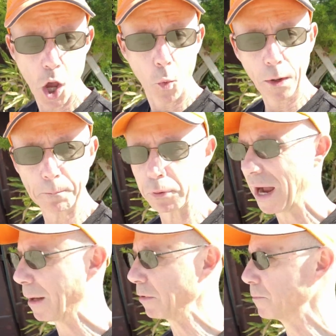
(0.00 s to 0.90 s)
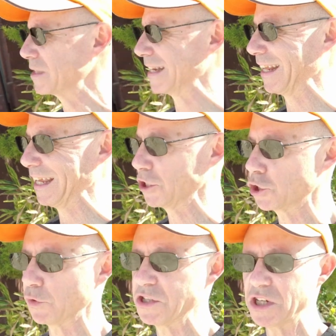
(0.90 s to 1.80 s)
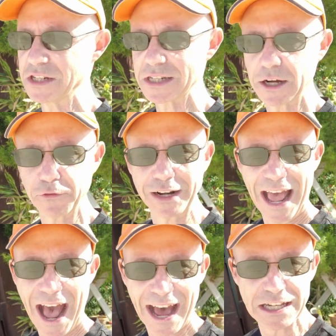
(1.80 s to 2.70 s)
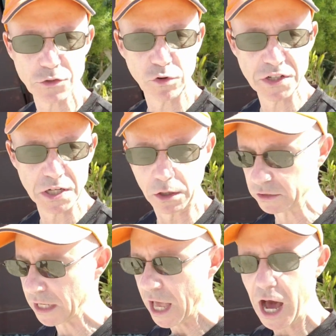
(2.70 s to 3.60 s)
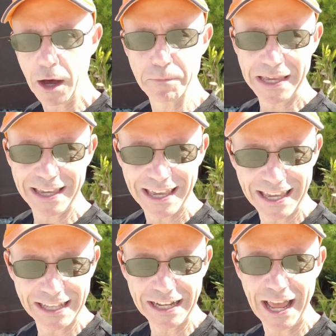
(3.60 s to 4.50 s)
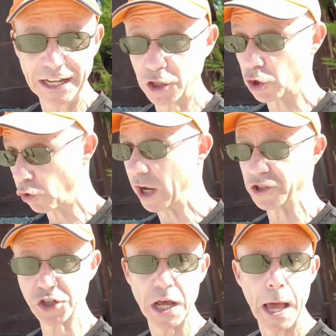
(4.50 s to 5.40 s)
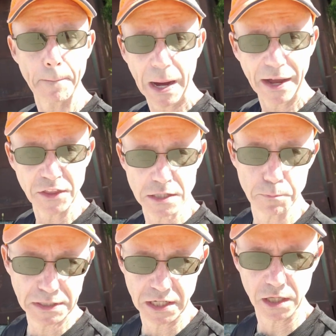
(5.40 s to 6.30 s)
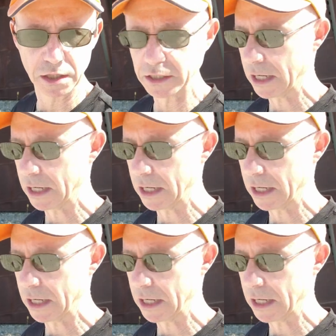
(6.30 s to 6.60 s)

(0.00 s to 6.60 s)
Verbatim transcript: what problems and injuries she suffered as a result of being hit and crushed by this particular